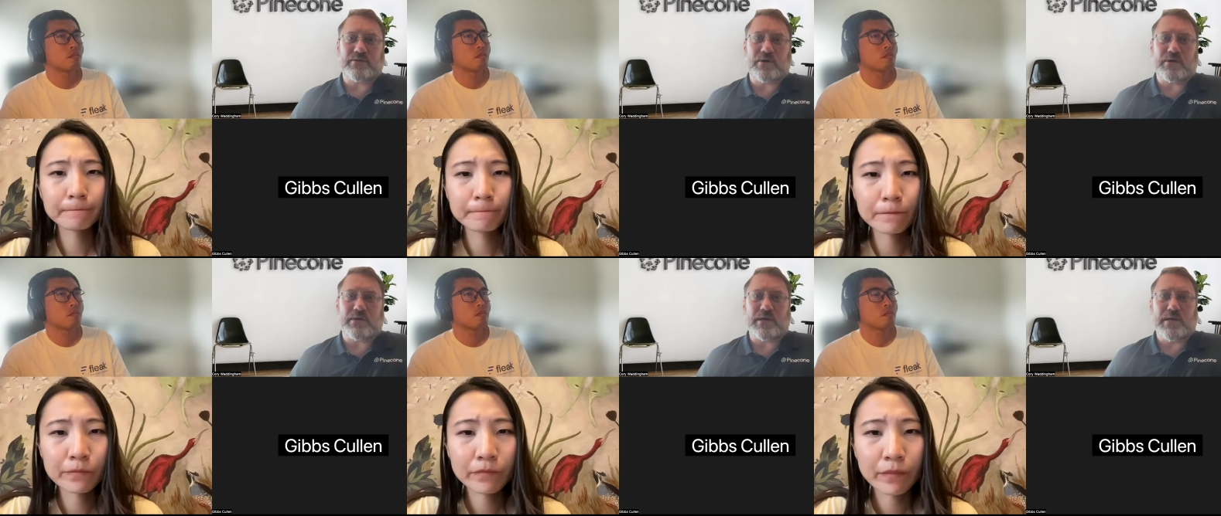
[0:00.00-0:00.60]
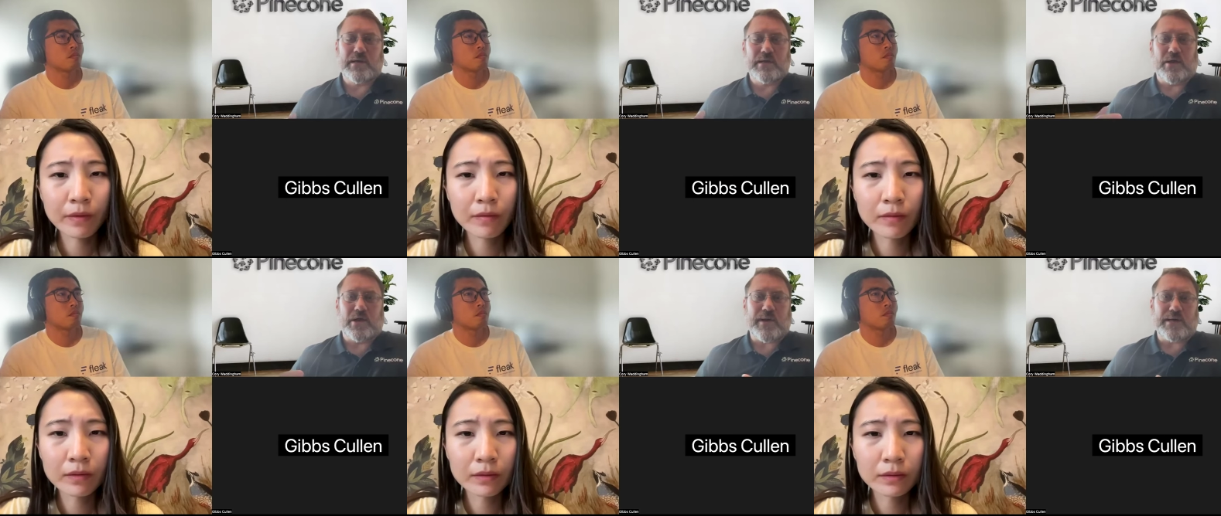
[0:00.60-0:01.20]
Speaker 1: Are,
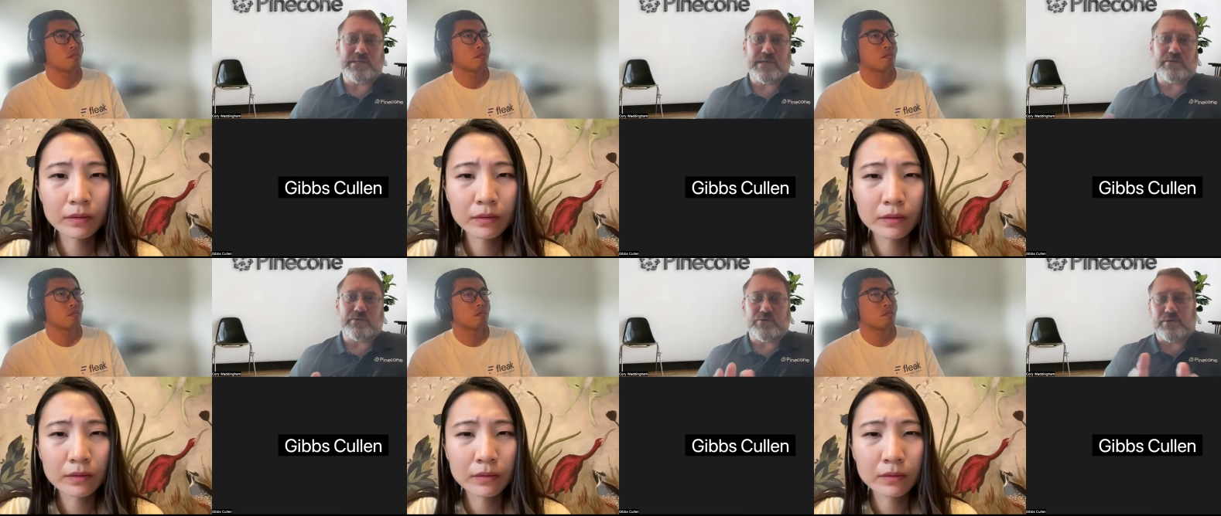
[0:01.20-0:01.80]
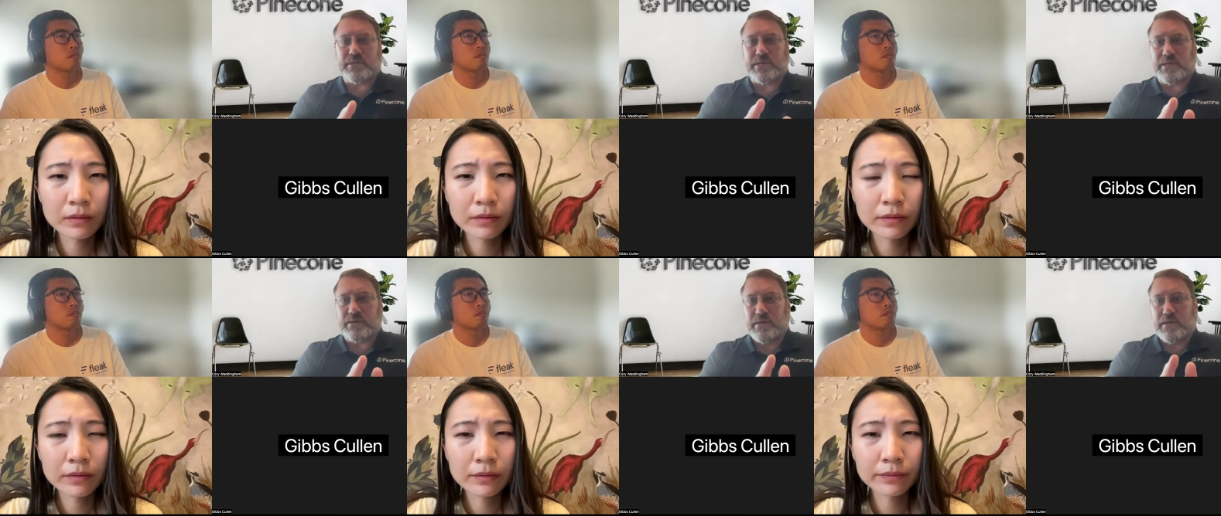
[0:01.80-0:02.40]
are you asking during
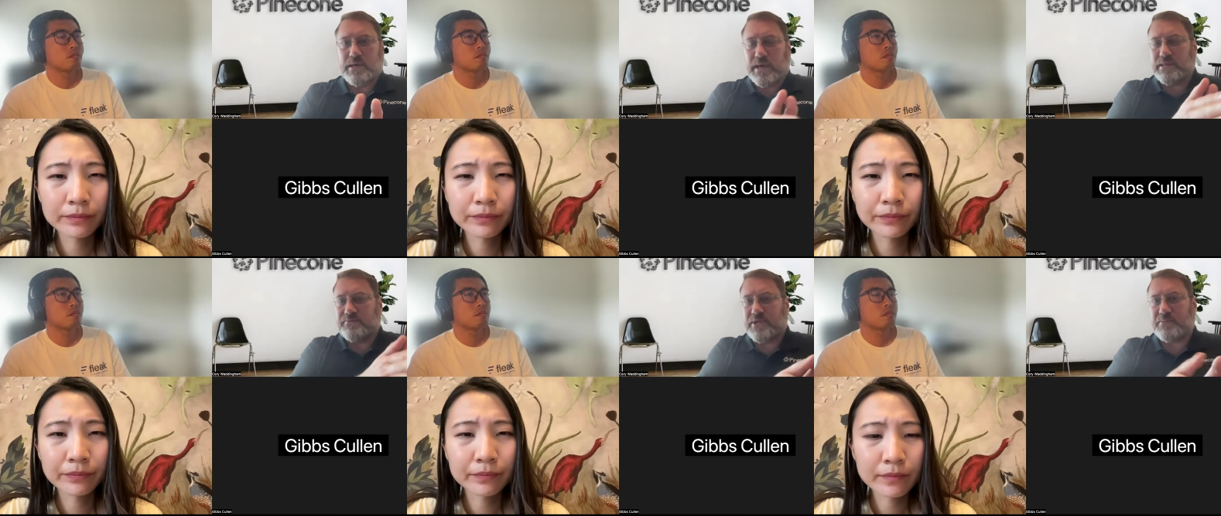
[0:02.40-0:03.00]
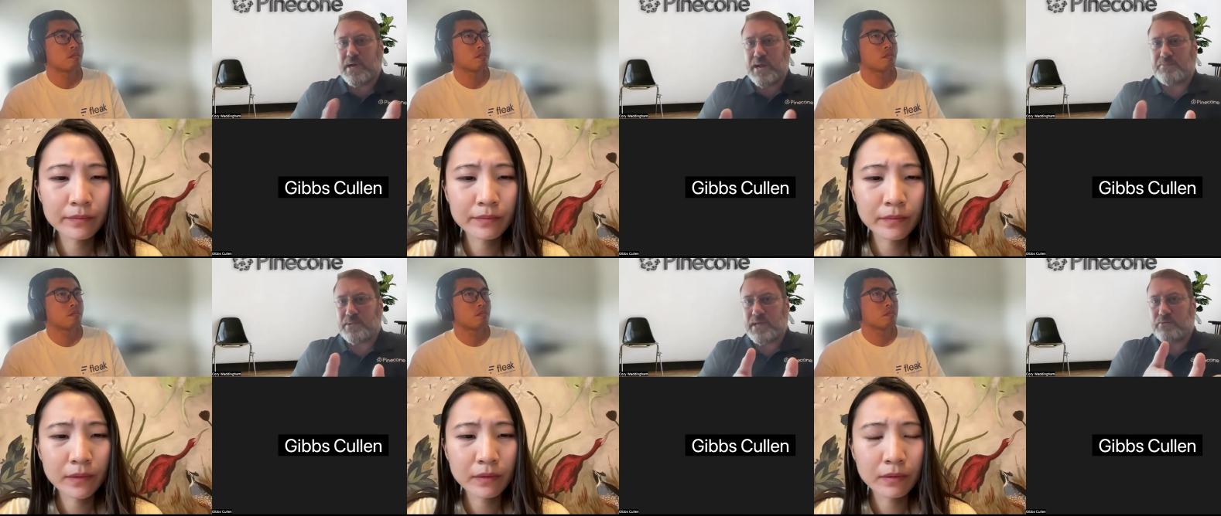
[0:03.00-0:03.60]
the in the Fleak
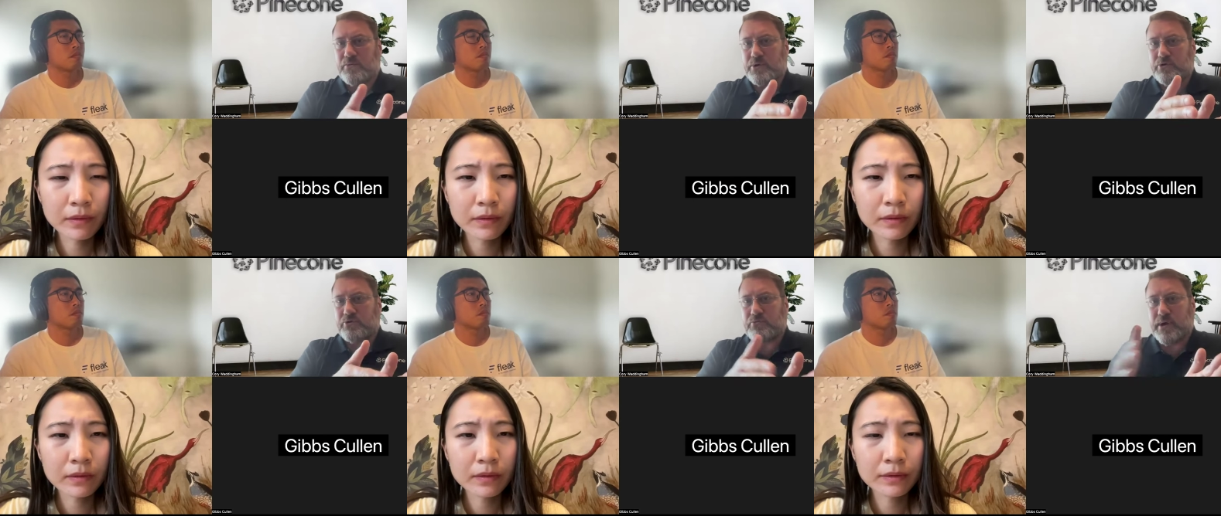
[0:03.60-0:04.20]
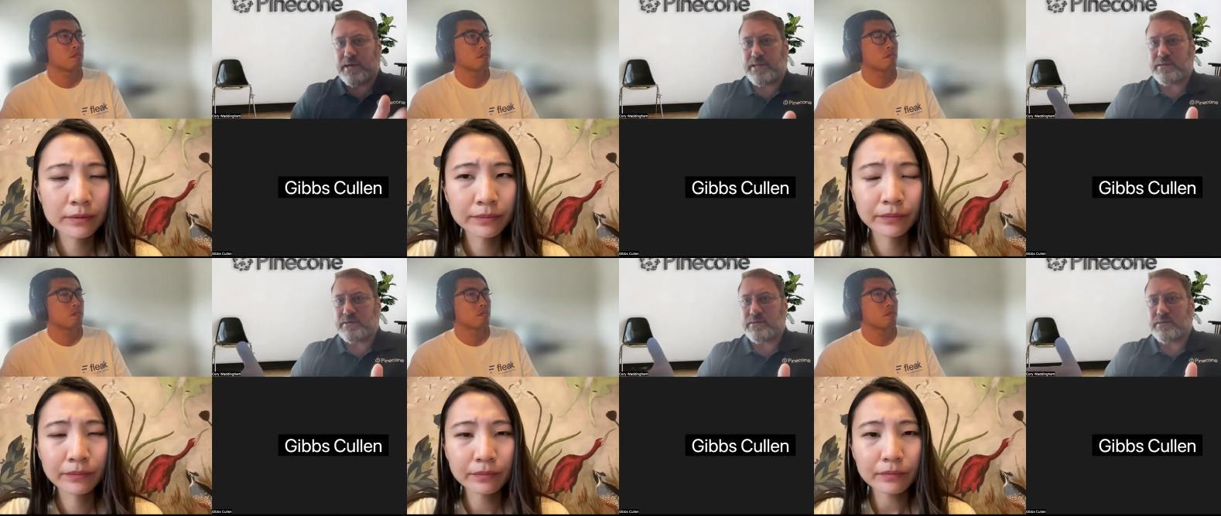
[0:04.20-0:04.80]
pipeline when you're
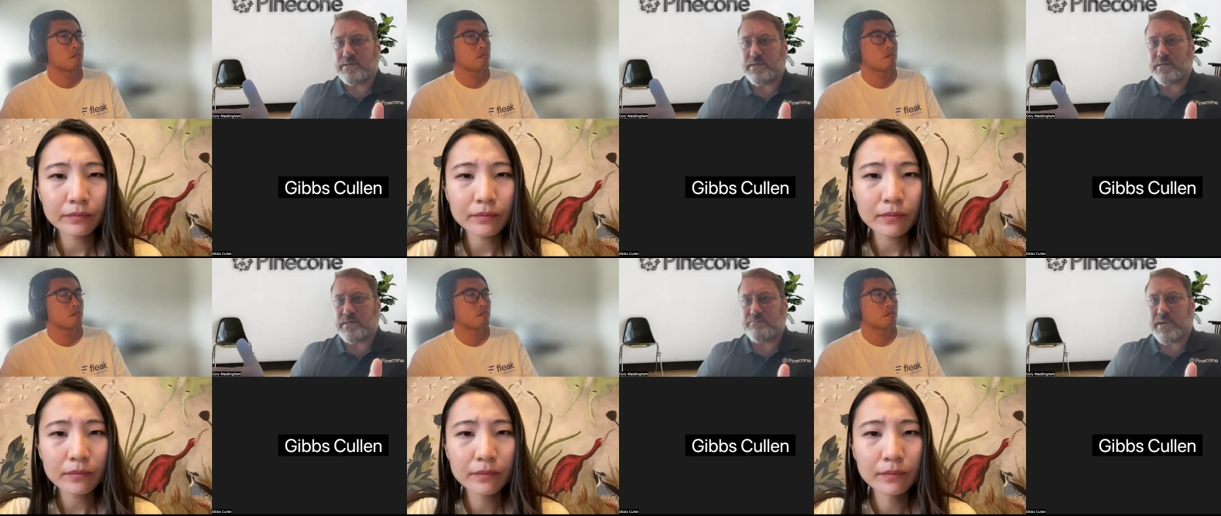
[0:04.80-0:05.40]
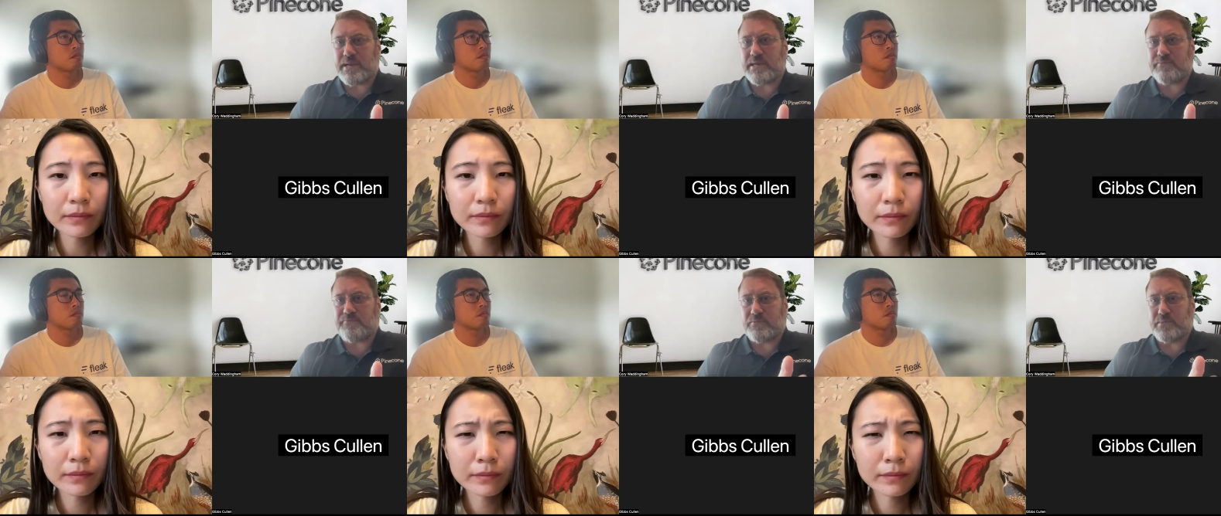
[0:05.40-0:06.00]
creating the, the embedding
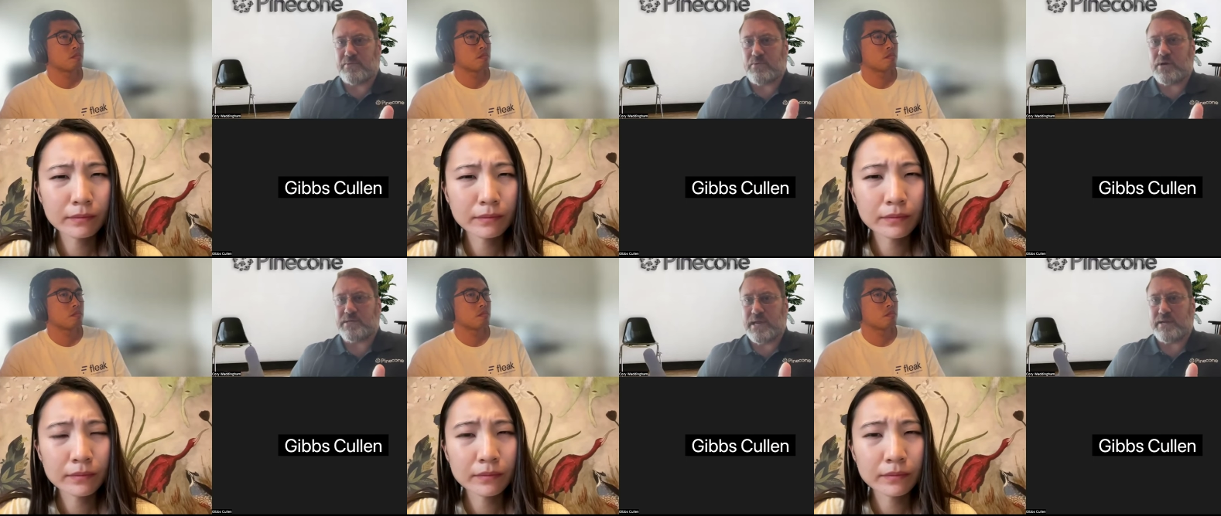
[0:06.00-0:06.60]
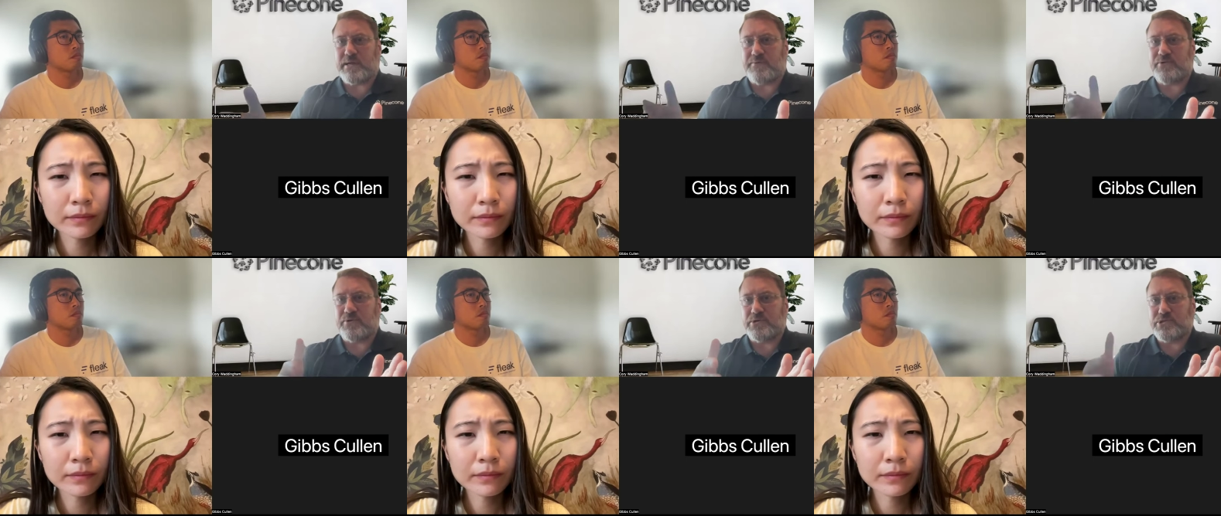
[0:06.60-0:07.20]
from the raw data if
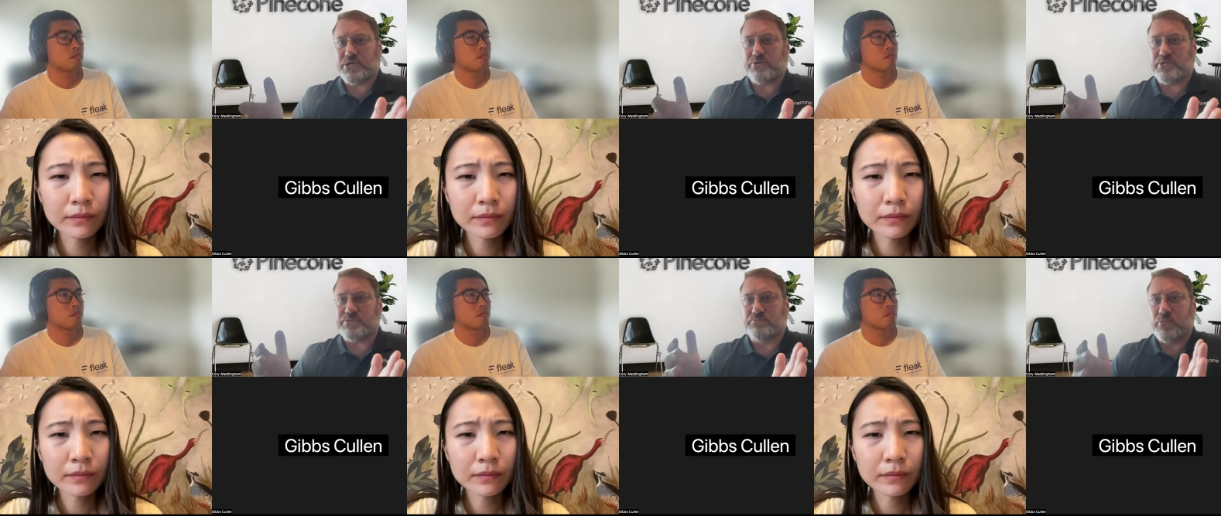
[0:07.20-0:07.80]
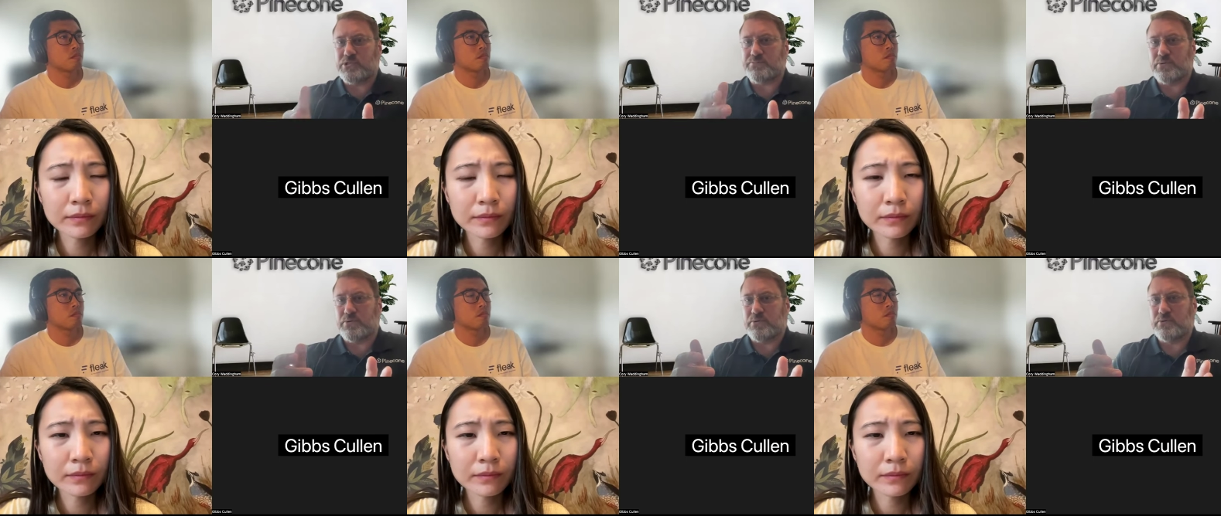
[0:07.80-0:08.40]
you can choose
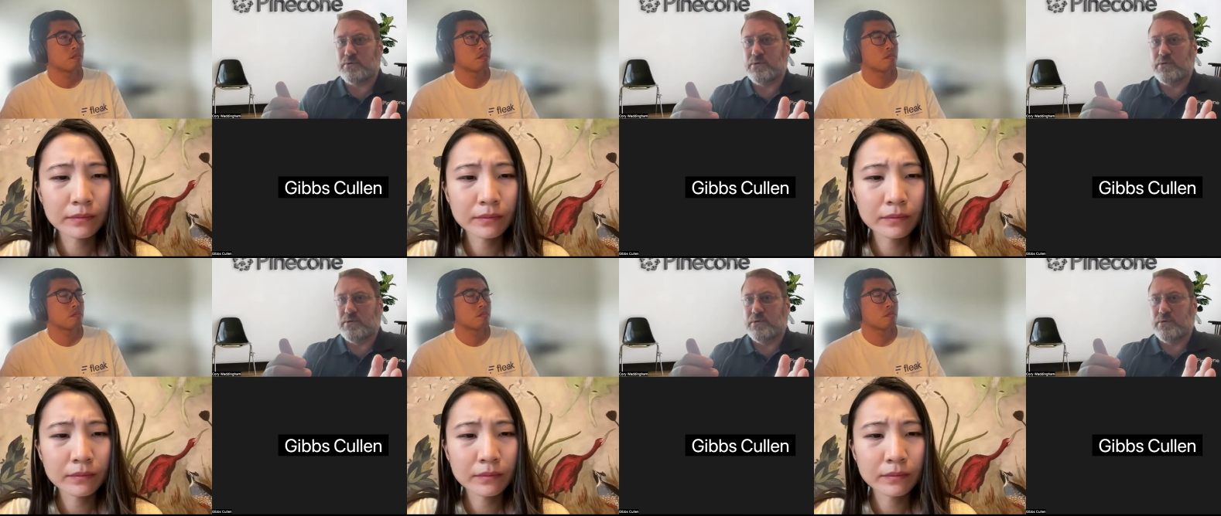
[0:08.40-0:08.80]
multiple